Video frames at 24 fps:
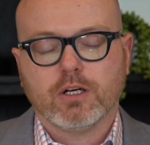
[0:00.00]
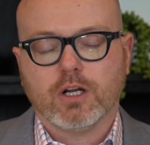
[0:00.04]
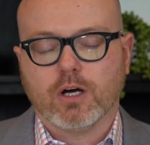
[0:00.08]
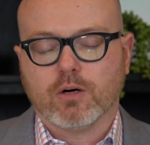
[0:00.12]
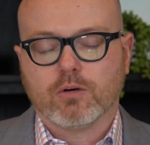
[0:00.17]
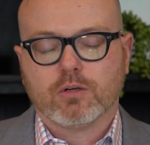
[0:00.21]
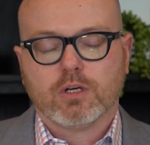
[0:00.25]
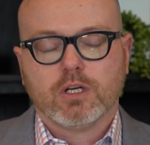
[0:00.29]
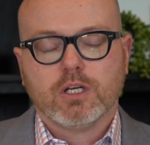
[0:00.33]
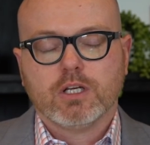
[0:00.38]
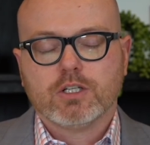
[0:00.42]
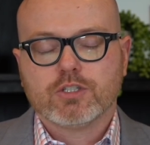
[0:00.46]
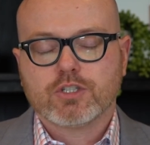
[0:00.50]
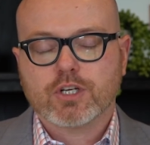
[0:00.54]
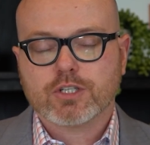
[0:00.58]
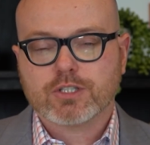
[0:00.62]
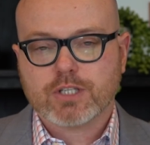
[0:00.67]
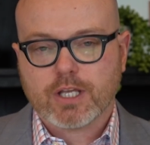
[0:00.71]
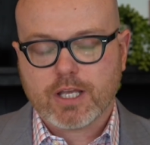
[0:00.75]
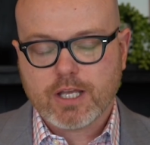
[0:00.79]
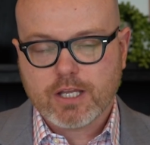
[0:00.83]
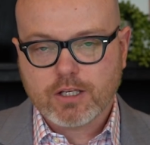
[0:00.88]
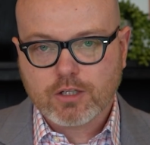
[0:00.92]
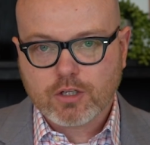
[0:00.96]
No.
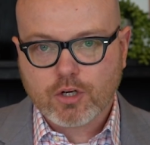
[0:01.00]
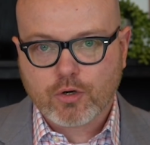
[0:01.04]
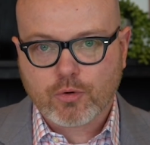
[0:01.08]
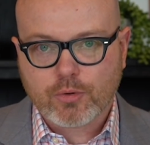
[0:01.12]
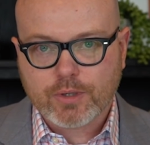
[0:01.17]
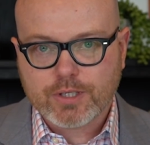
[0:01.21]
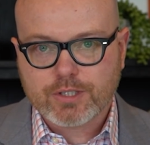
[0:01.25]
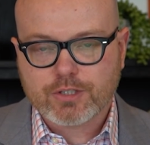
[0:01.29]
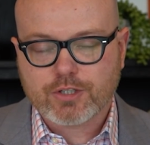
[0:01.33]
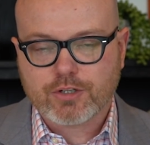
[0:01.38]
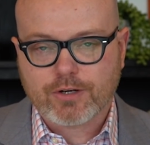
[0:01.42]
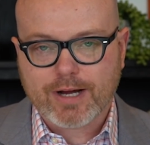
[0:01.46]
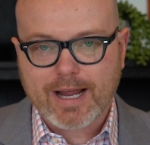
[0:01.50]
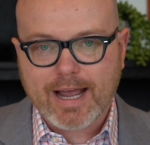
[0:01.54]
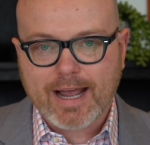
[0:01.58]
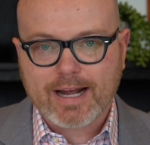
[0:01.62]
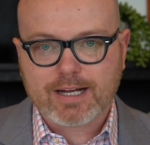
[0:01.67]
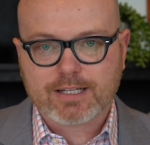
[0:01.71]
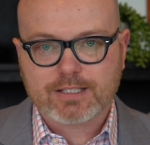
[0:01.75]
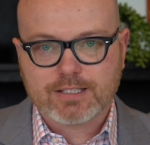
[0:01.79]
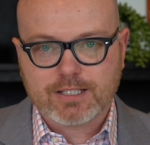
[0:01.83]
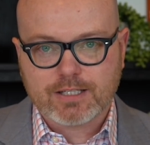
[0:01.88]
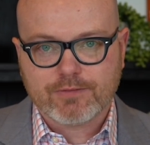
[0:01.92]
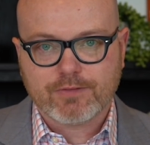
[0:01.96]
Just increase your
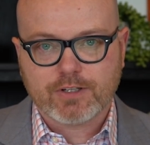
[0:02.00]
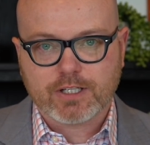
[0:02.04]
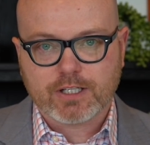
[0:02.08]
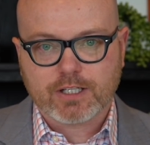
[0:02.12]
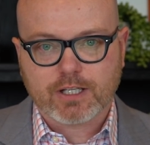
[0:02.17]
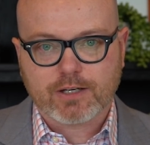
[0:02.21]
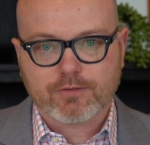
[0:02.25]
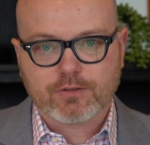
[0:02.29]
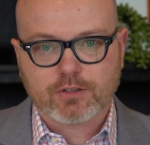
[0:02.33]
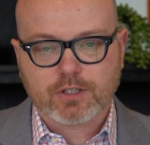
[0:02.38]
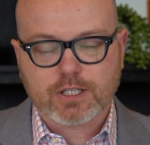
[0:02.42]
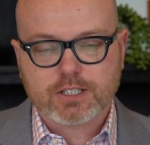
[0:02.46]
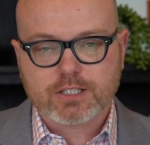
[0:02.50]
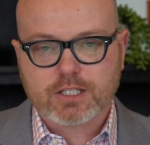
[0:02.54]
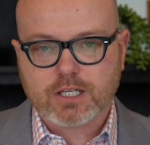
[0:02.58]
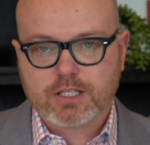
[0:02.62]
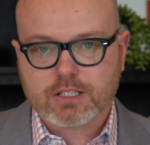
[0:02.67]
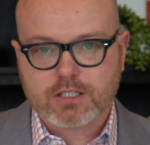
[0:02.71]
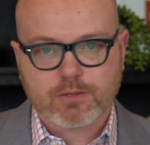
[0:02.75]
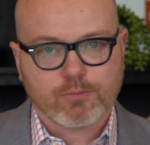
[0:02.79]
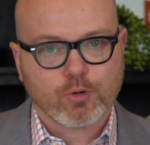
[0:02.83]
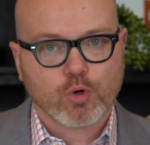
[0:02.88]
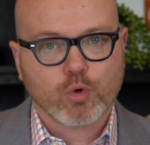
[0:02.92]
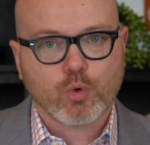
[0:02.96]
activity level. Let's
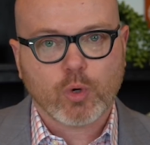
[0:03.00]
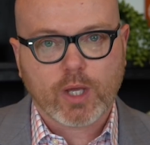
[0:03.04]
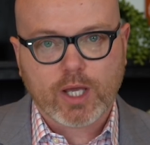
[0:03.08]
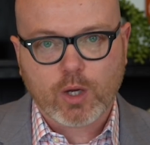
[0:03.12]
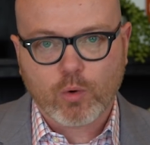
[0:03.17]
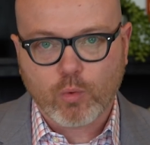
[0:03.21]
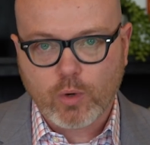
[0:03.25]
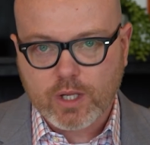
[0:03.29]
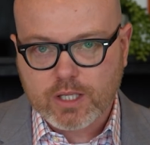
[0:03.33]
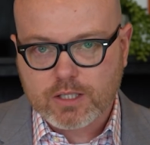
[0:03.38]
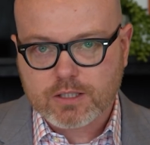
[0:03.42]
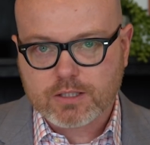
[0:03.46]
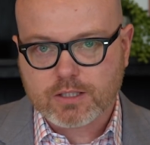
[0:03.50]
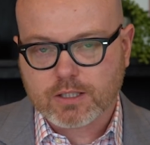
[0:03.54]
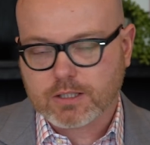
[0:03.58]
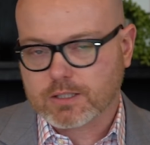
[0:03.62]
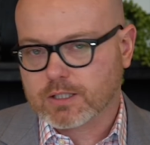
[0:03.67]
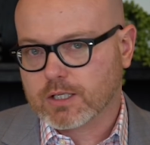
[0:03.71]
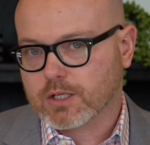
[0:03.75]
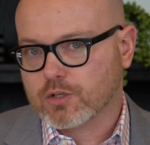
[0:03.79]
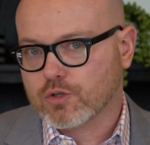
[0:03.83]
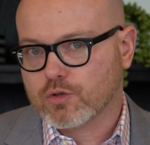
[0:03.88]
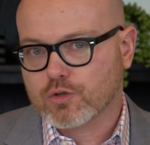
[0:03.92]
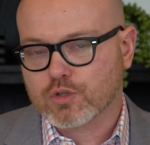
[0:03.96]
get some quick wins.
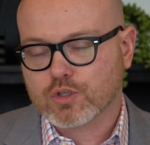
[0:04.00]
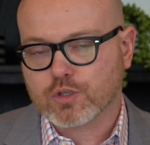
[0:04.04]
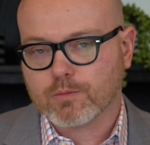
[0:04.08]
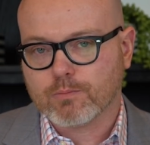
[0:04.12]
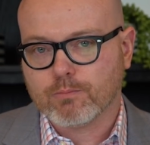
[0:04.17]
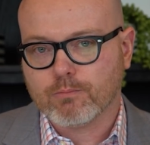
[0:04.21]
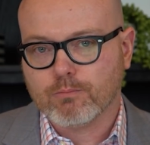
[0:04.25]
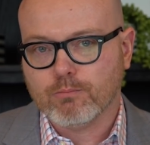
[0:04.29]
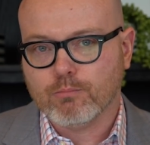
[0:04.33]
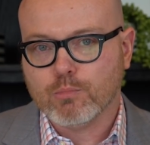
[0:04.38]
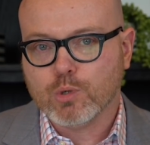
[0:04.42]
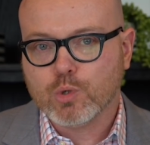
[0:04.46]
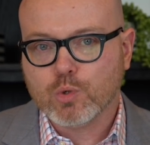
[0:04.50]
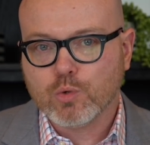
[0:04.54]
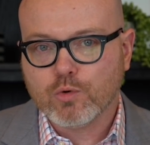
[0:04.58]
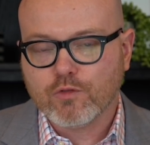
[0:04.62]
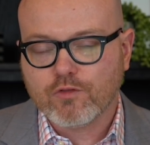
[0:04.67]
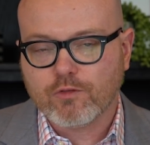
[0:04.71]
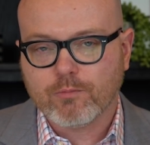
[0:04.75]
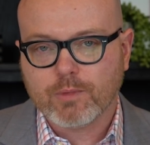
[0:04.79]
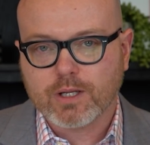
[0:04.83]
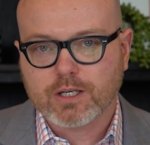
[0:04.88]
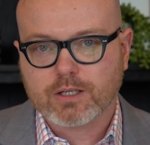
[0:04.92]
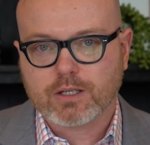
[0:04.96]
Let's get you some
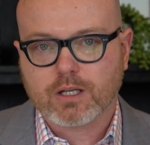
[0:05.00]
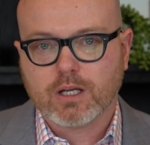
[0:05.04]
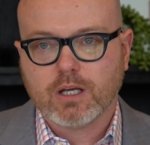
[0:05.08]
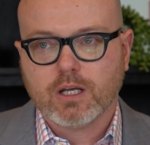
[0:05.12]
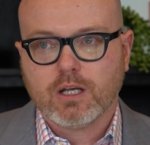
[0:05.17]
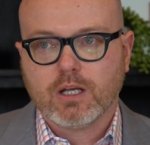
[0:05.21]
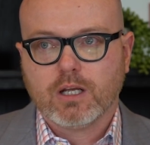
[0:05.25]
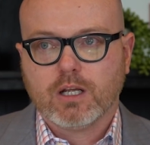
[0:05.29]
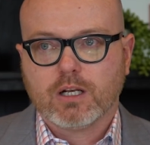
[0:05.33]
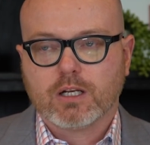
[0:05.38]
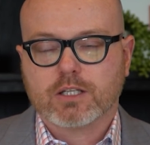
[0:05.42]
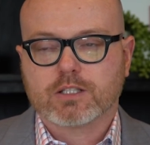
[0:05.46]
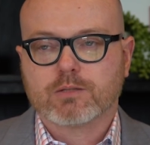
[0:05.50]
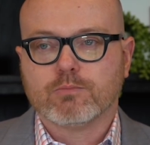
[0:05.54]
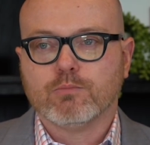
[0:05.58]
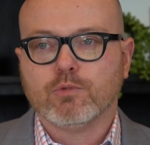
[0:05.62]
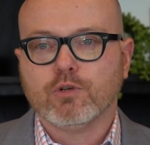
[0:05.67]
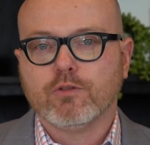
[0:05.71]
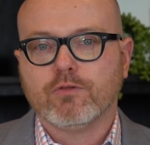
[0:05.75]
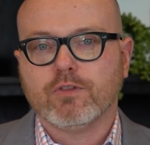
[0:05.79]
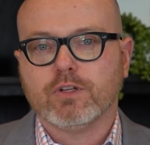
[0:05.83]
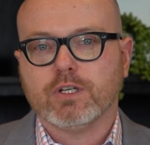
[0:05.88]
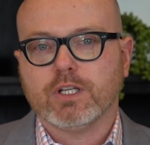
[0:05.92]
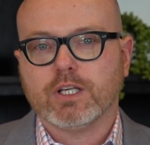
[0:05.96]
movement. Let's
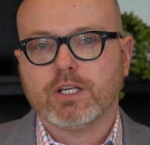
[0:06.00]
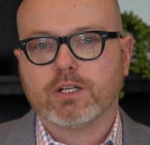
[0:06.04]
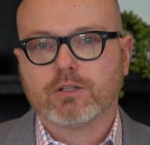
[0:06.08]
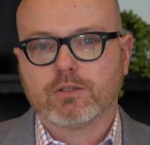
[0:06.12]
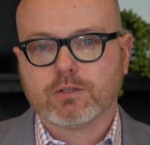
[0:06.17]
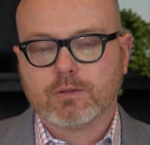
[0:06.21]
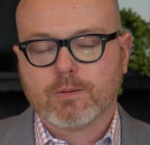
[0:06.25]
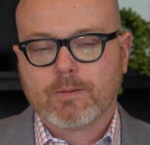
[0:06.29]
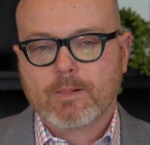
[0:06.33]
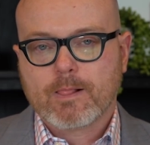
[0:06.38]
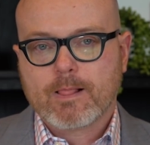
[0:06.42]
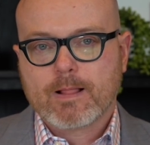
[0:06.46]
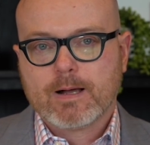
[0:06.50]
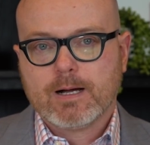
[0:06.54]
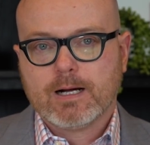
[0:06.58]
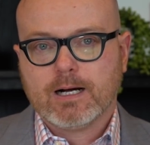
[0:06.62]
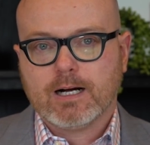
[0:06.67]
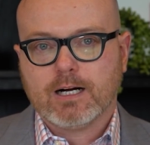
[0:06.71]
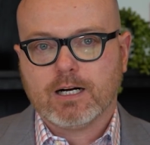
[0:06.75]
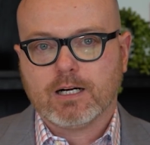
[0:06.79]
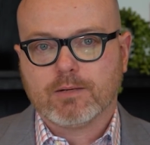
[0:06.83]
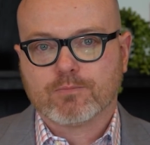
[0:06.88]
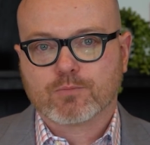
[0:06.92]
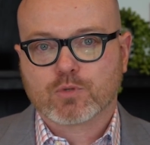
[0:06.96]
move the needle
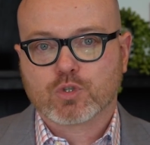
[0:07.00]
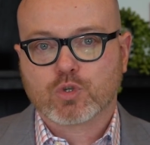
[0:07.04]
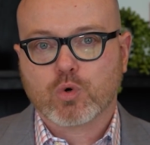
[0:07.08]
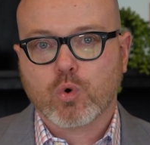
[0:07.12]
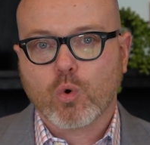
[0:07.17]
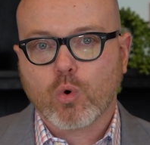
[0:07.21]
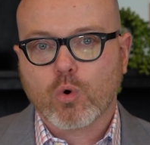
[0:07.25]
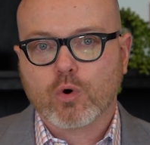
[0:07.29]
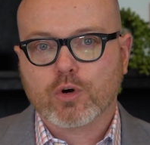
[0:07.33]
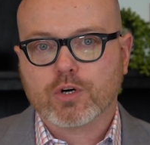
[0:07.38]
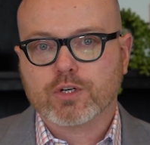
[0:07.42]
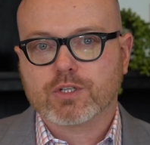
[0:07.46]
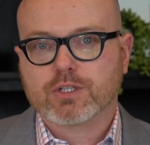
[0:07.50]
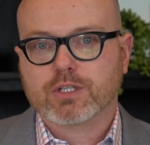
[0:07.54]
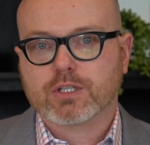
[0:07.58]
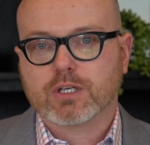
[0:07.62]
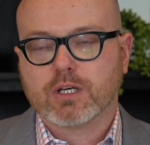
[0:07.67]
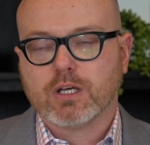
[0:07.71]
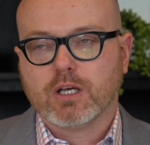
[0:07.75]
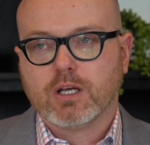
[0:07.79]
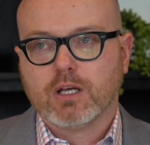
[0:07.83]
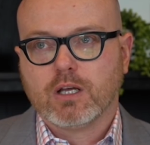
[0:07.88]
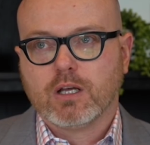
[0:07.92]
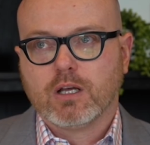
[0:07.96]

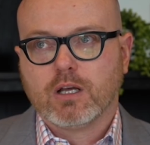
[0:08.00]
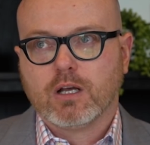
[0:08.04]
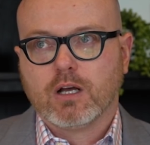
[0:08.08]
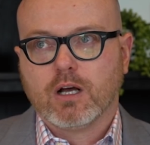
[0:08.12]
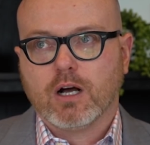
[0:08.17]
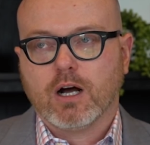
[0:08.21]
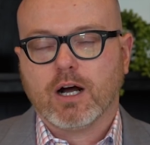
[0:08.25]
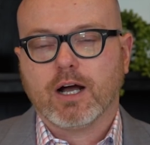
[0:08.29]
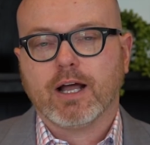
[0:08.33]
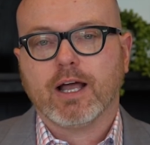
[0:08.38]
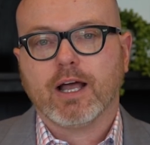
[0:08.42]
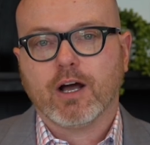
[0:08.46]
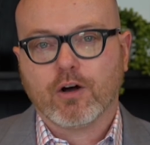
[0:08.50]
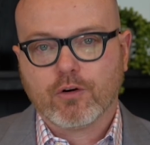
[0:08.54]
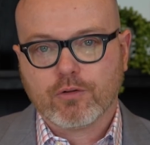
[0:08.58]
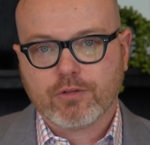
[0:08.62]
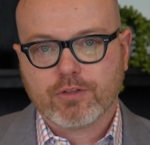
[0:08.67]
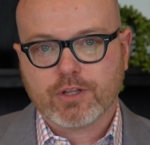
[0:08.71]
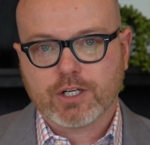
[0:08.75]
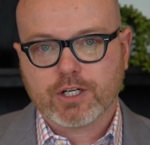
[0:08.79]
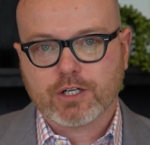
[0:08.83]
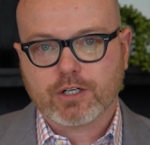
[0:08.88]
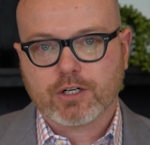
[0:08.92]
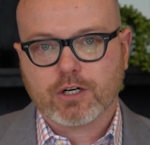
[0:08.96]
towards a
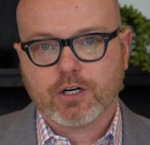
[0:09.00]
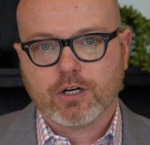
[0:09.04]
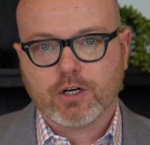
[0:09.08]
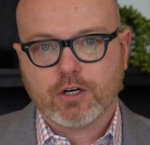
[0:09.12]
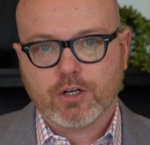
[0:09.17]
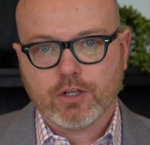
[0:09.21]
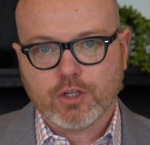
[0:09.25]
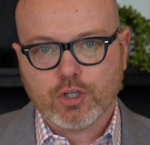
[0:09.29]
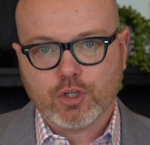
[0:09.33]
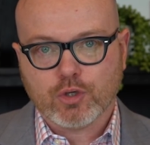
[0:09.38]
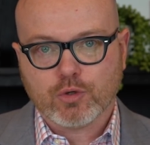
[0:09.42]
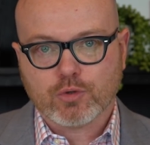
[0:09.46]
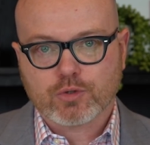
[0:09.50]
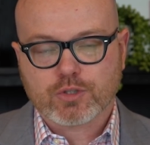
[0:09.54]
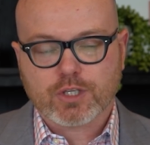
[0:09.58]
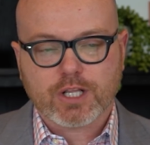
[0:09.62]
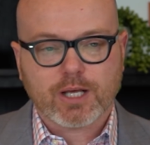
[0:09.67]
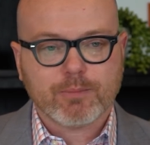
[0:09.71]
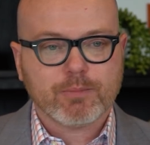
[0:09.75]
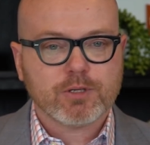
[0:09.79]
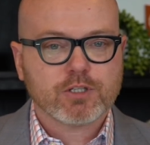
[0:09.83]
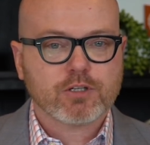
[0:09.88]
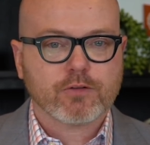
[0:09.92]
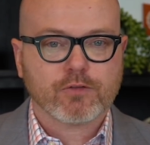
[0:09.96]
healthier you. So
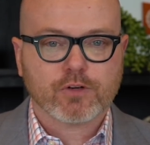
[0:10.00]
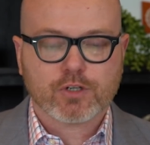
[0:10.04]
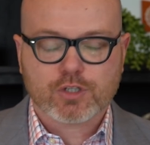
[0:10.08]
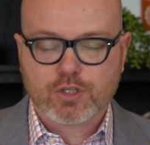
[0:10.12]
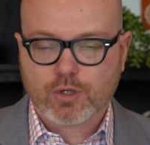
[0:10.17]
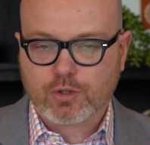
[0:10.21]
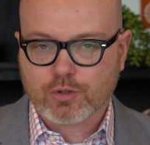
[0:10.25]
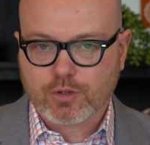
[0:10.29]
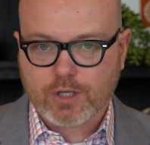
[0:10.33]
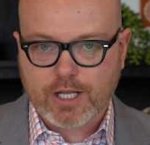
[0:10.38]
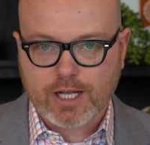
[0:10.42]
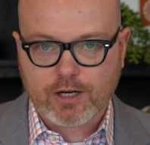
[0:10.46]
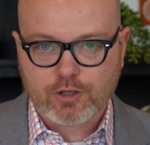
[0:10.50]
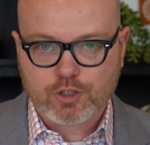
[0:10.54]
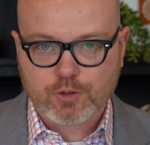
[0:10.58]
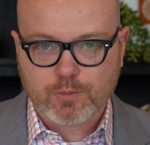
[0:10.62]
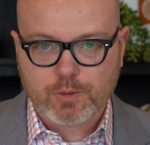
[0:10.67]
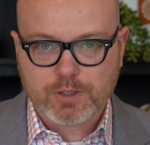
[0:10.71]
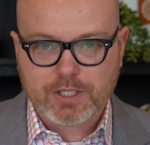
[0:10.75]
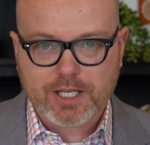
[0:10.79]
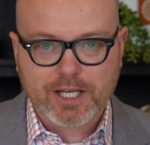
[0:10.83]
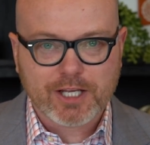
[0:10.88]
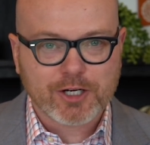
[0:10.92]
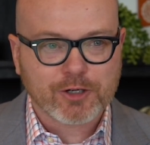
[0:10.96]
that means if you're a total couch
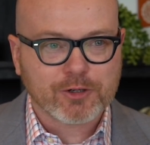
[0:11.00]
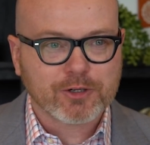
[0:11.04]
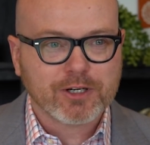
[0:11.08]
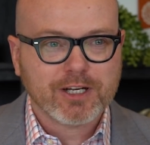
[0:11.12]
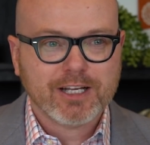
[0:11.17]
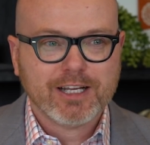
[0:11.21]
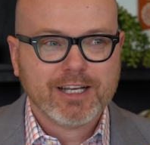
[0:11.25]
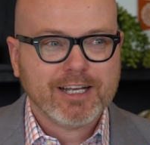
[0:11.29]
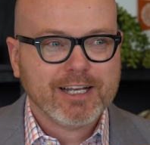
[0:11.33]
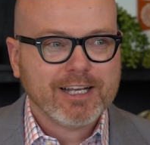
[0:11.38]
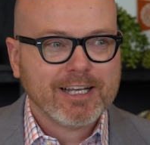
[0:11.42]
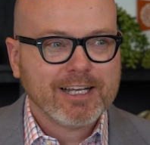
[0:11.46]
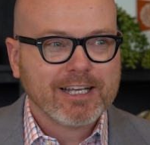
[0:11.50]
potato,